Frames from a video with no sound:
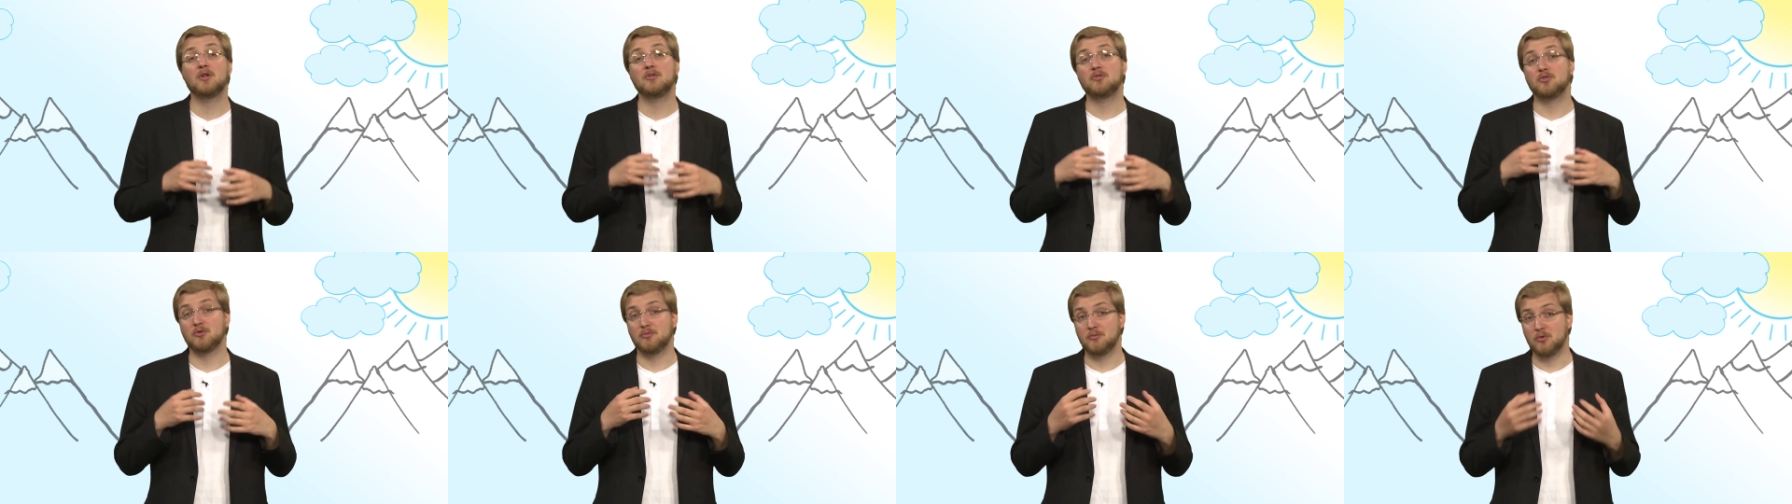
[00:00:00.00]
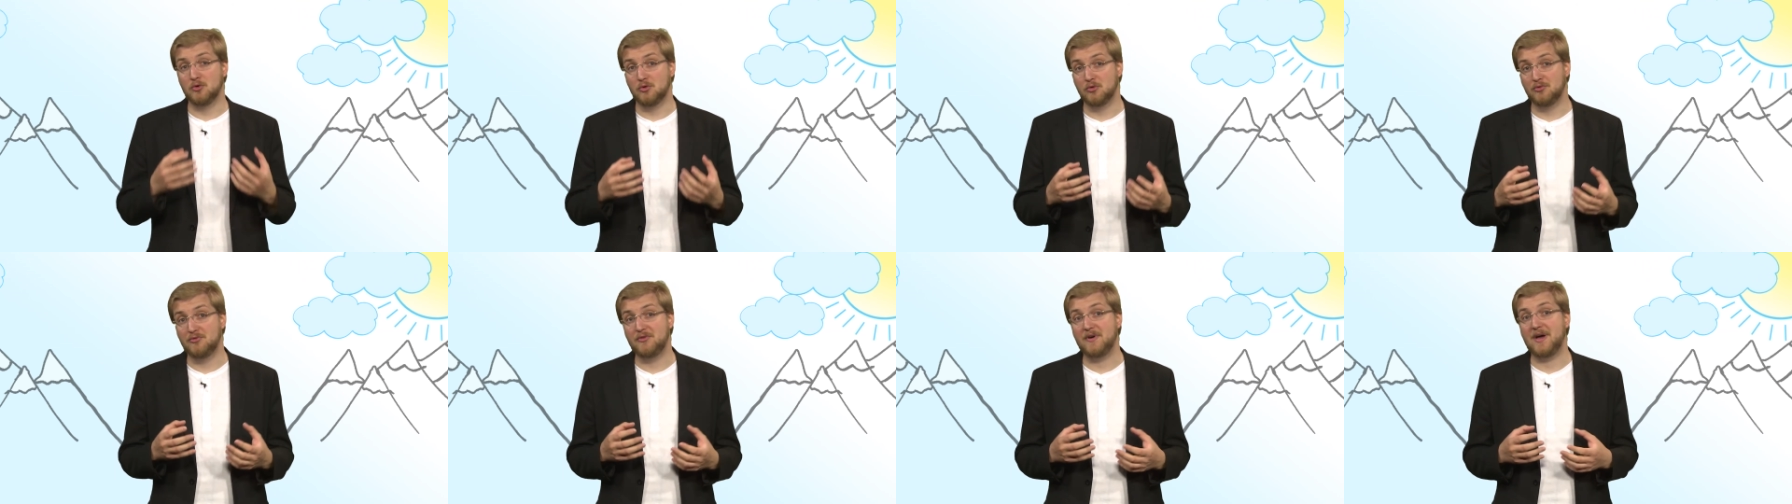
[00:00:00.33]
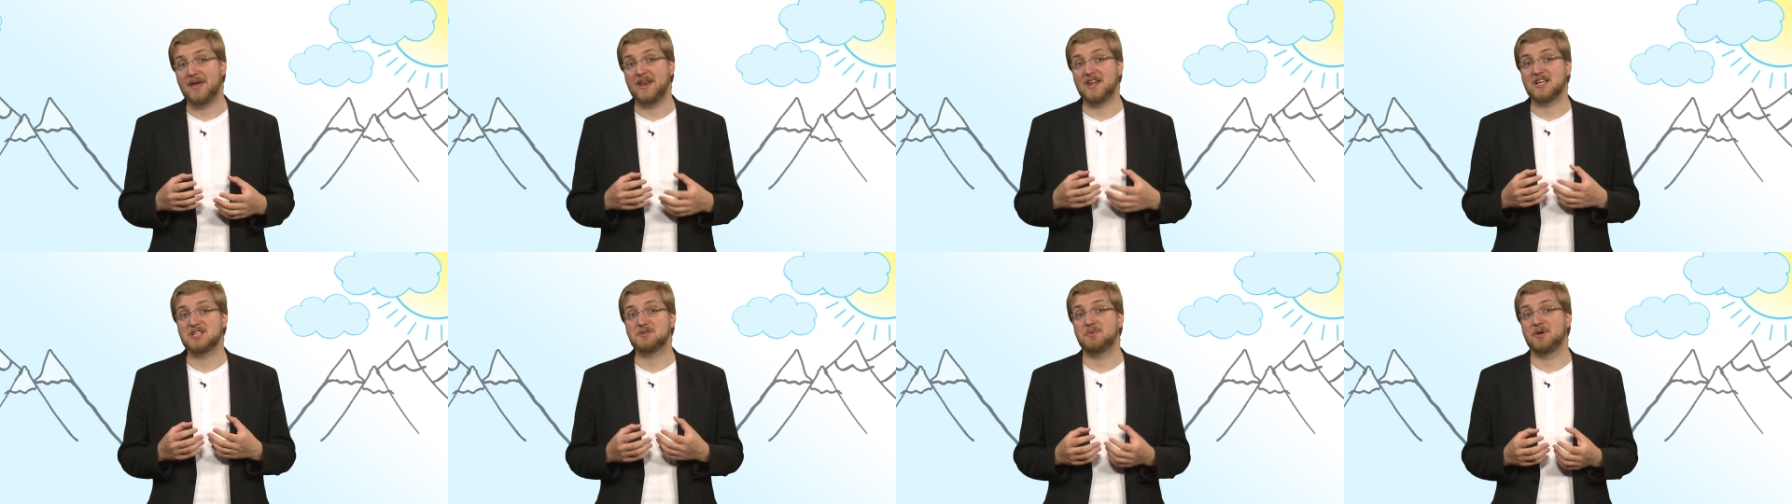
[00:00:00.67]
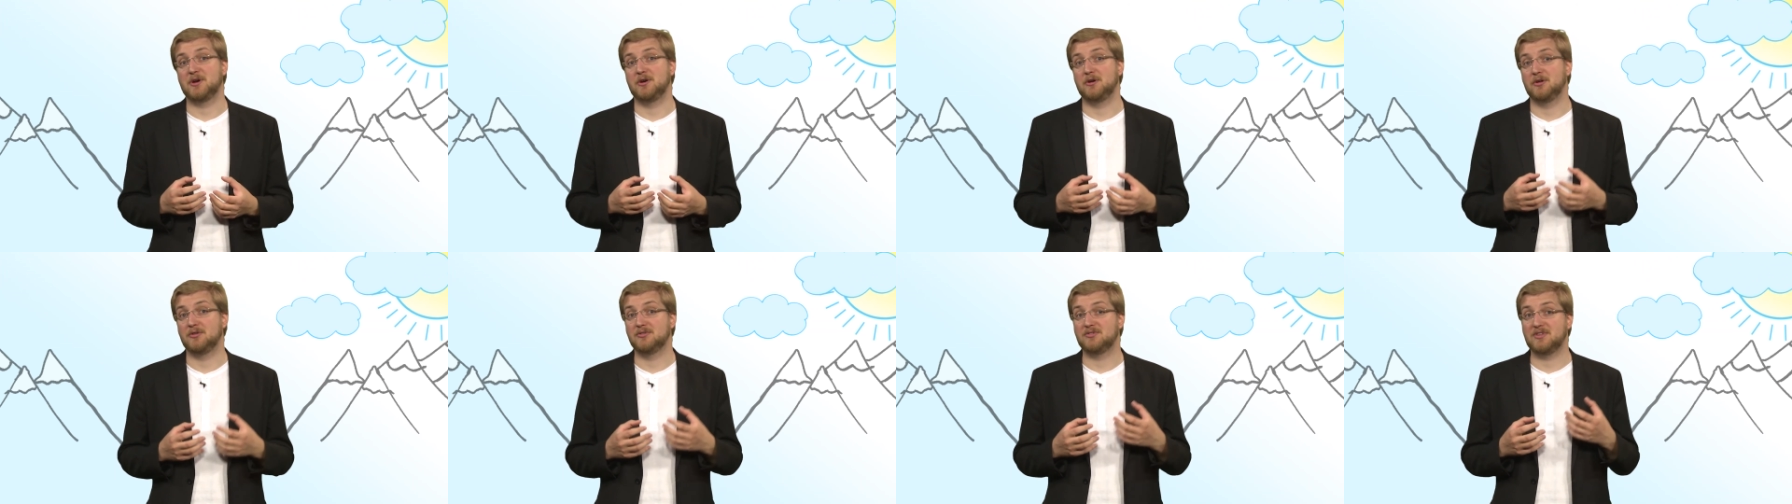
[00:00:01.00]
to move and
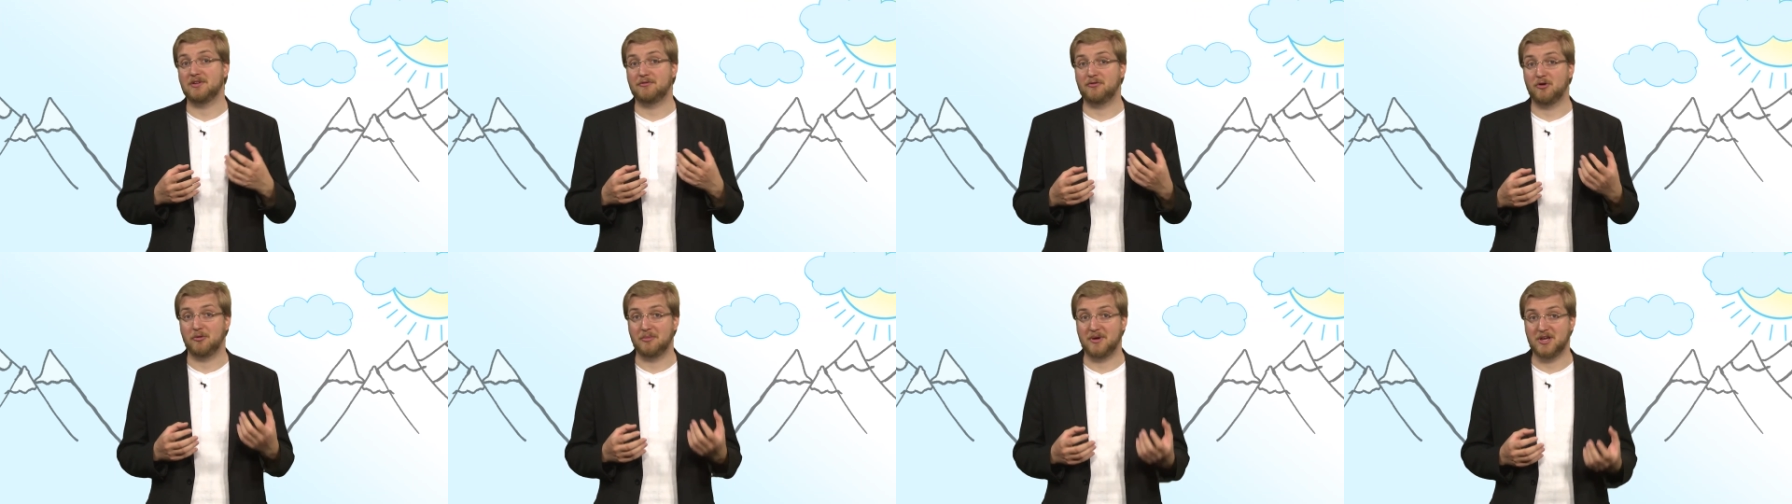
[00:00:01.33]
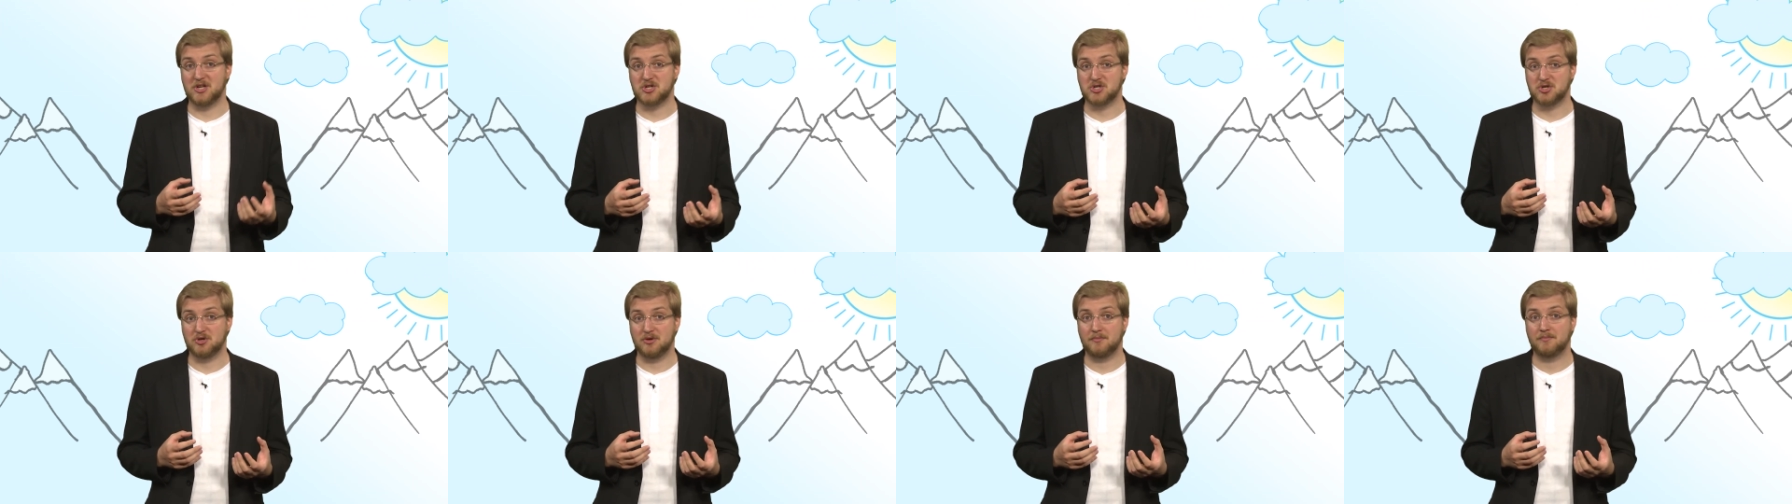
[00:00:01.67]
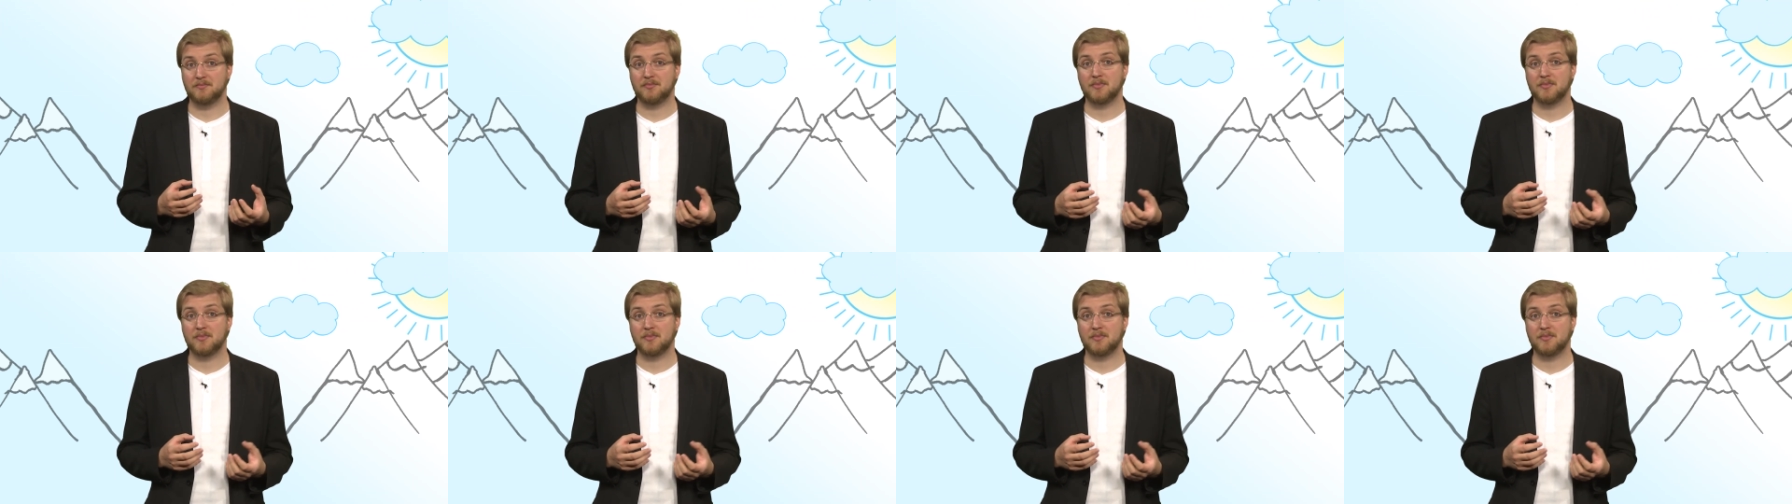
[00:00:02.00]
experience deformation.